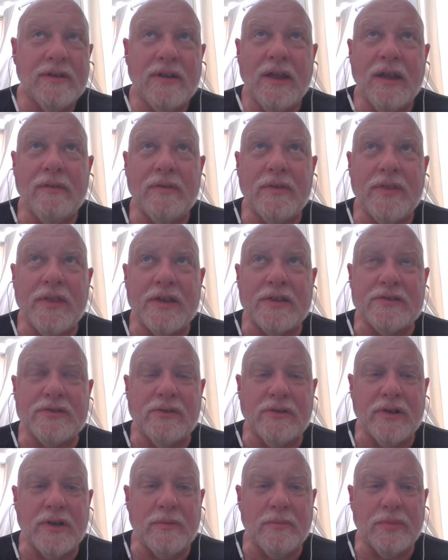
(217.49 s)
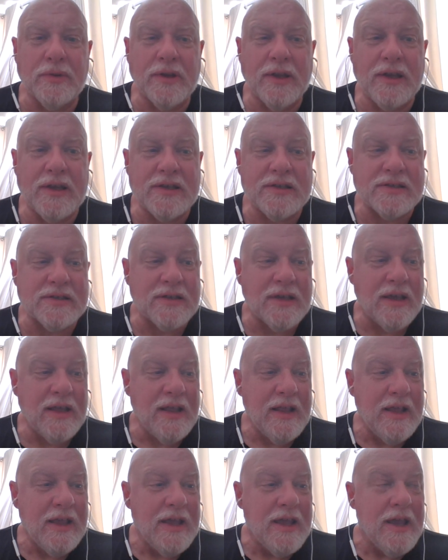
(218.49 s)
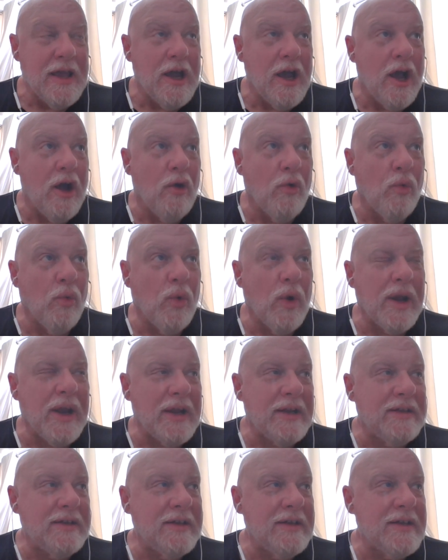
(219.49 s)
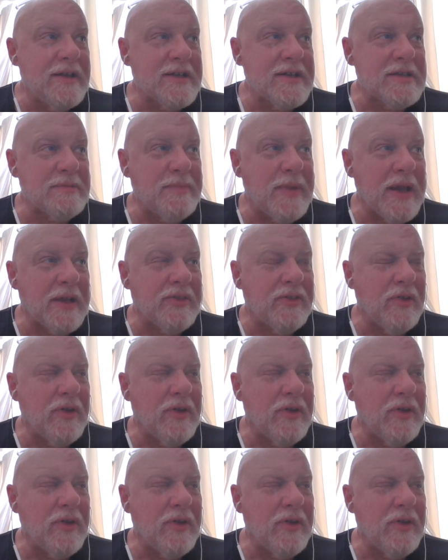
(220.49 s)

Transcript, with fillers: everything sort of in place what I didn't expect.